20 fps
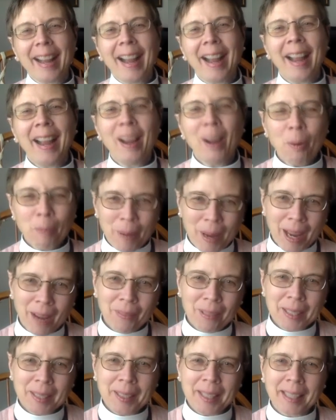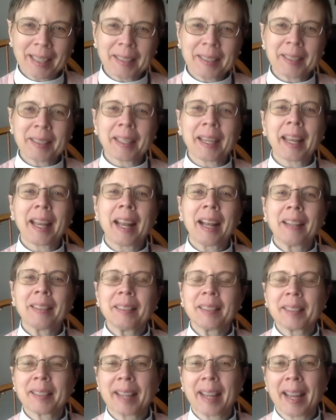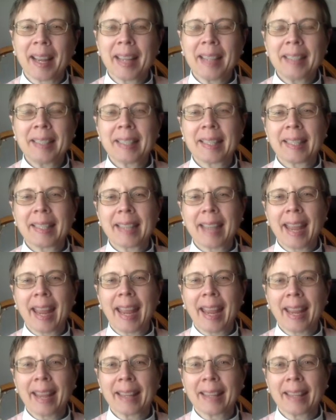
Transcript: I hope you have a chance to get outside today.